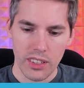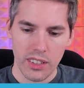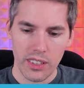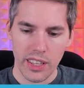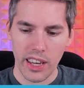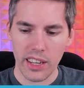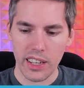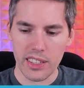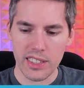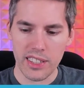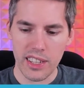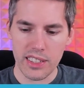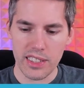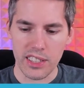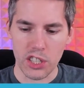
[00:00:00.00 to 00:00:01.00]
Kagan
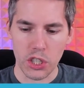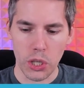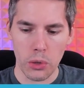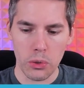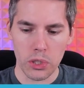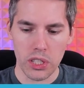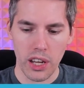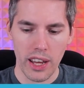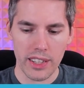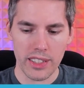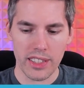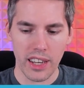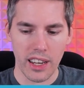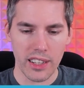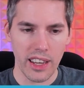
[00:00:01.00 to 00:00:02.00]
says the show's not
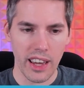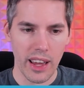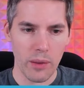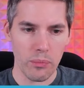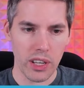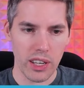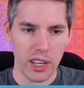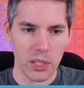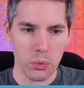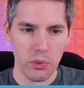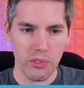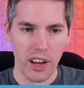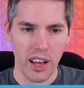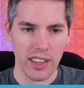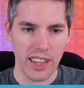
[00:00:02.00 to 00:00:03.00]
done yet because
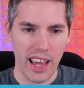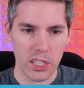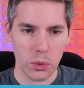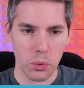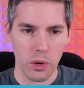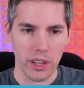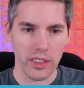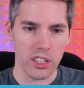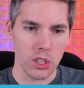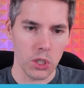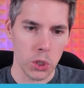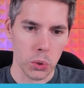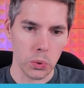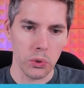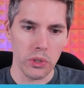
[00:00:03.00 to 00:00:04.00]
we've got last one, the
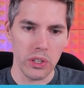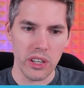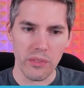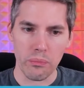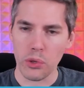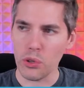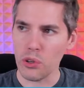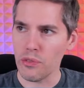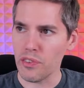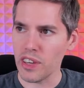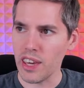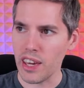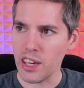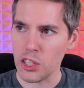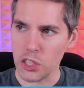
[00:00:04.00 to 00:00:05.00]
Druid of
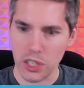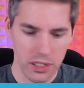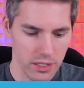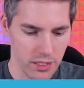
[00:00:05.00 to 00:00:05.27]
Purification.